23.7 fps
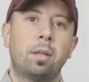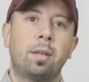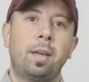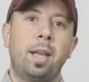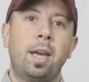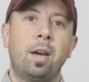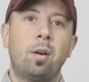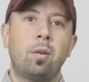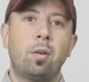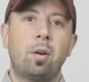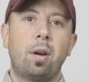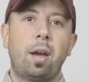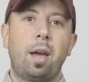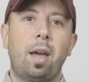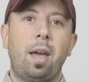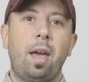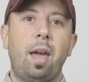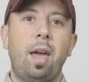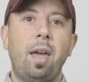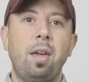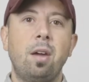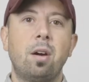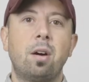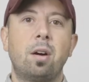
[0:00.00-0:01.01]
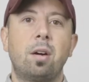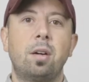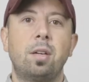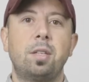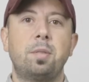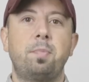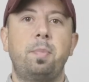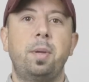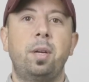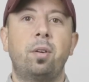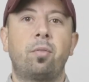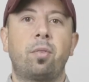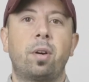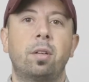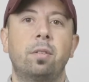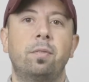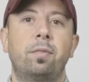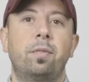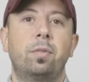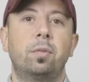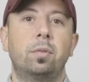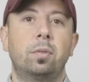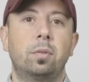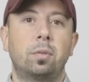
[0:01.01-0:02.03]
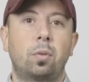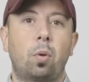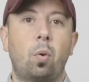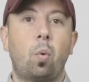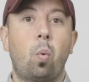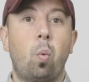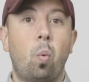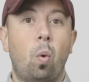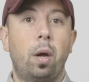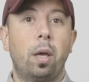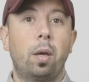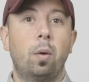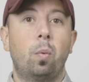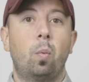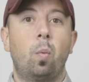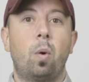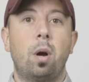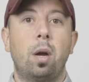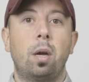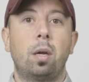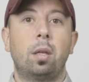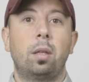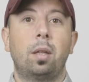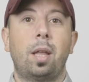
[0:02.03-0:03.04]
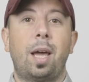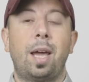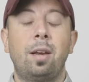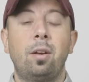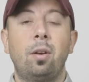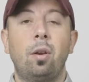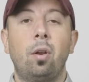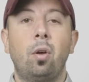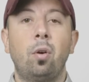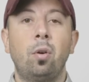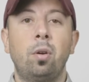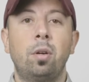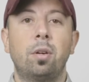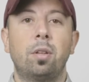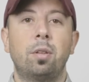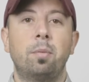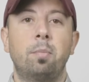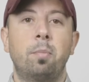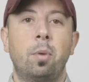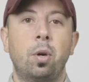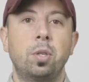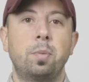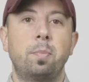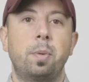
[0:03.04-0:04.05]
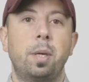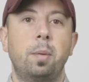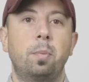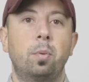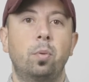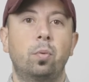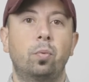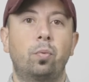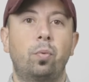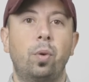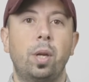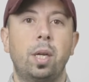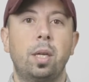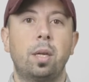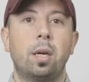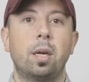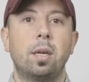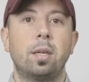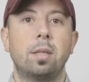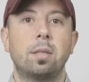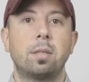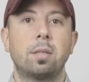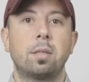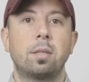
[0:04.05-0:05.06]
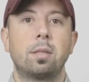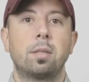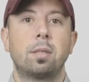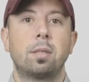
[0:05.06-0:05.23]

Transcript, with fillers: Now, A R has been around for quite a while and longer than most people realize.